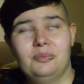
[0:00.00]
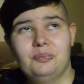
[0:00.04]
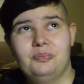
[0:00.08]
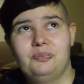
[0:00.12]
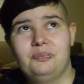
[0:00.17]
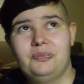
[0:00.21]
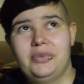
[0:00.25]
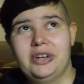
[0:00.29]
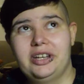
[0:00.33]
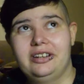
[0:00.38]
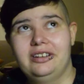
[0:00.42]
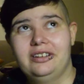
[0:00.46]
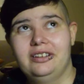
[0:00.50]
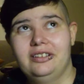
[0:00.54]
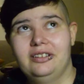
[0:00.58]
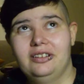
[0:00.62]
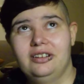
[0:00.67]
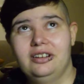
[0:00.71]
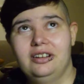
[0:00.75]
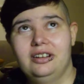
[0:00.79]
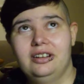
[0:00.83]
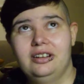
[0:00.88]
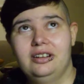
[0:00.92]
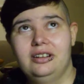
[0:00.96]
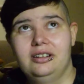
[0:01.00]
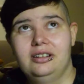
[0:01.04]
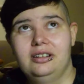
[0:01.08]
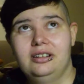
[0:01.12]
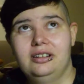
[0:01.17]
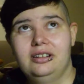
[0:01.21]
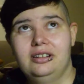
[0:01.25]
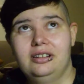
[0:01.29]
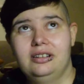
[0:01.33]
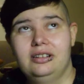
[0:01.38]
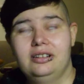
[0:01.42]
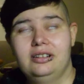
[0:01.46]
But
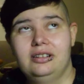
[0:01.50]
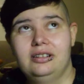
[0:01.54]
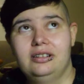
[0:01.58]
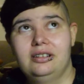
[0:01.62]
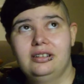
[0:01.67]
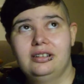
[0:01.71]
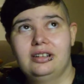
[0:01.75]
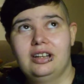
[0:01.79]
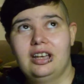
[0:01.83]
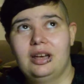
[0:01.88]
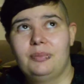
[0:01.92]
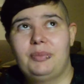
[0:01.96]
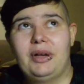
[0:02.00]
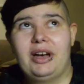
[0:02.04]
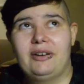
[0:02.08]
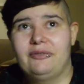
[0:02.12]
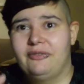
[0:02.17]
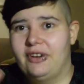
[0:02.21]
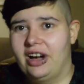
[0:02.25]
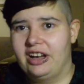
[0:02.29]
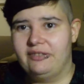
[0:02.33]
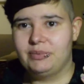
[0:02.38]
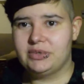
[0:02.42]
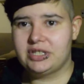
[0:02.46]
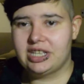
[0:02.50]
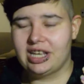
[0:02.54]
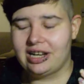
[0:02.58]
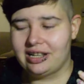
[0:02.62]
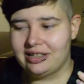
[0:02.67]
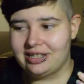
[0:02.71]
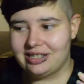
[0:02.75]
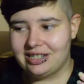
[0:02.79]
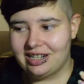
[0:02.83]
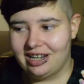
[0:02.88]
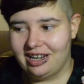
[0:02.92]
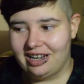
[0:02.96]
about 5% of
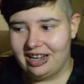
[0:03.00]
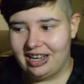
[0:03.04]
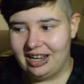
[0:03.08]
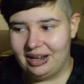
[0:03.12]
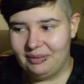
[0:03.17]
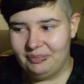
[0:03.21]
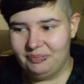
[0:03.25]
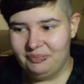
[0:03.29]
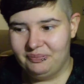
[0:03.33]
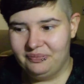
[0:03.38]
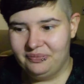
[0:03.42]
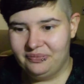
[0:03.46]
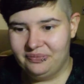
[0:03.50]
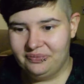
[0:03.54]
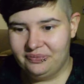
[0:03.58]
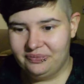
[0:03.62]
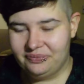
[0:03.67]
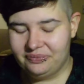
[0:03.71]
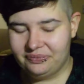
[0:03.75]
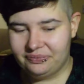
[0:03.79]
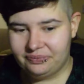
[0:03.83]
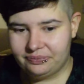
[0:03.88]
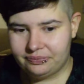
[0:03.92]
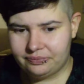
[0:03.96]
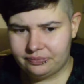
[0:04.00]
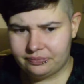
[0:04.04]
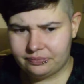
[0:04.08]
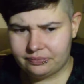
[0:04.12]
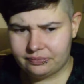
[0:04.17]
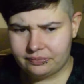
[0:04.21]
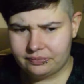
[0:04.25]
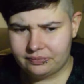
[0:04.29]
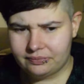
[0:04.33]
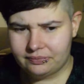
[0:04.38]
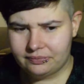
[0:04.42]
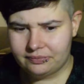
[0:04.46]
the time
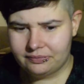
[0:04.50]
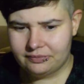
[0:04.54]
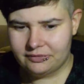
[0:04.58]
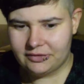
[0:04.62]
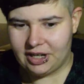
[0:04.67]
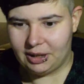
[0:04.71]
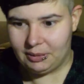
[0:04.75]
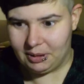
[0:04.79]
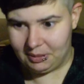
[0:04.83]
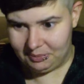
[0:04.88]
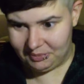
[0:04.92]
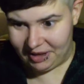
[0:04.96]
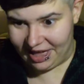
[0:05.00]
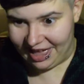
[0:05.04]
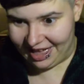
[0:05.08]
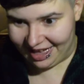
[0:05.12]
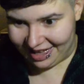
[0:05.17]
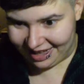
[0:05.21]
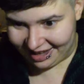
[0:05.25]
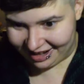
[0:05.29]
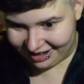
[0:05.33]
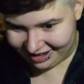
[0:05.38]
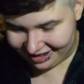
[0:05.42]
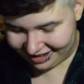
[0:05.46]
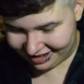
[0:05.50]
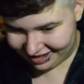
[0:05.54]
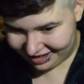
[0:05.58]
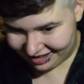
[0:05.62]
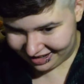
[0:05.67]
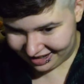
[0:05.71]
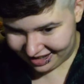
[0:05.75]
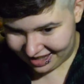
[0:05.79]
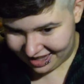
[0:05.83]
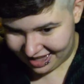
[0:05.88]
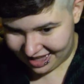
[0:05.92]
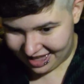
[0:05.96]
I'm a man,
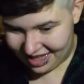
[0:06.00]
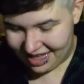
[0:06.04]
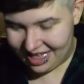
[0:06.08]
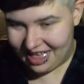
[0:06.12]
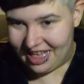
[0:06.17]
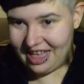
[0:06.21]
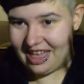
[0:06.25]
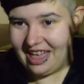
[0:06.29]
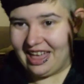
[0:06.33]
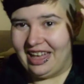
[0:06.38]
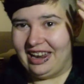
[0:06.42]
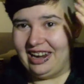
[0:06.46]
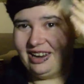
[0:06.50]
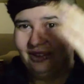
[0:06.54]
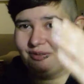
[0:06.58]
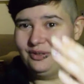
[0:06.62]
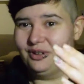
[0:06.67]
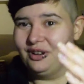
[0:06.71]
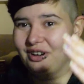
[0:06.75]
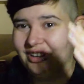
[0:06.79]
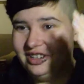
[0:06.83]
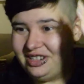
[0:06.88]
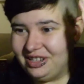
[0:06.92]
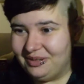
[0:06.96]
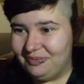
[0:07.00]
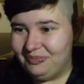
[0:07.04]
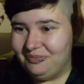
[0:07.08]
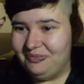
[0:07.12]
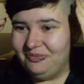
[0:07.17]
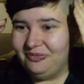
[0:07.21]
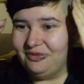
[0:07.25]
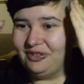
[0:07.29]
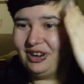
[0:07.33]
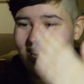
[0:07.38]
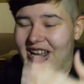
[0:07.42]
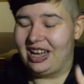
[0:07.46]
and I want to,
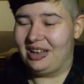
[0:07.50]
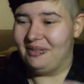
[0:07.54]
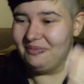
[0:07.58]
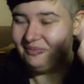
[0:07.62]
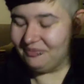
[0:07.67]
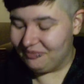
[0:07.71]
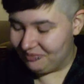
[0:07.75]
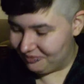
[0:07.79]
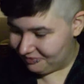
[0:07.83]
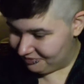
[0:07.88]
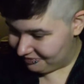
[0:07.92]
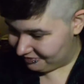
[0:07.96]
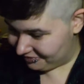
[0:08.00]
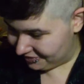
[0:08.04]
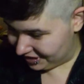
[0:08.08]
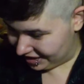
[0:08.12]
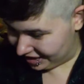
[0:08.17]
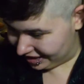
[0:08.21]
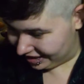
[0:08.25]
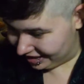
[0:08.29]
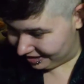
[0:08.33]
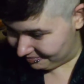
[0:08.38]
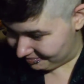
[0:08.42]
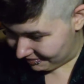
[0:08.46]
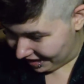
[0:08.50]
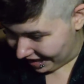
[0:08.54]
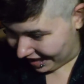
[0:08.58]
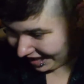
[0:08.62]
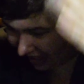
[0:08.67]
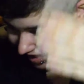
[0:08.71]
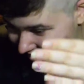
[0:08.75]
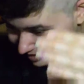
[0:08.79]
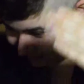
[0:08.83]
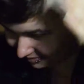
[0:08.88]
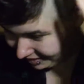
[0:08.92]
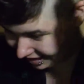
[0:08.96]
when I'm in
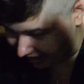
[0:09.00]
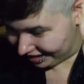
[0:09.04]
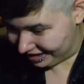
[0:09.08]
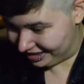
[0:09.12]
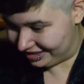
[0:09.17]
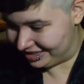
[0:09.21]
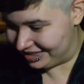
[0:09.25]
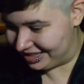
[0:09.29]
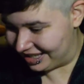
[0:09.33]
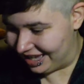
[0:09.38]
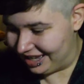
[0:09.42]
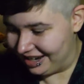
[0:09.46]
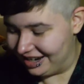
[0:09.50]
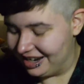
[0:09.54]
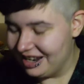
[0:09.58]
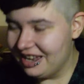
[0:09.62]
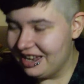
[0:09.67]
man mindset,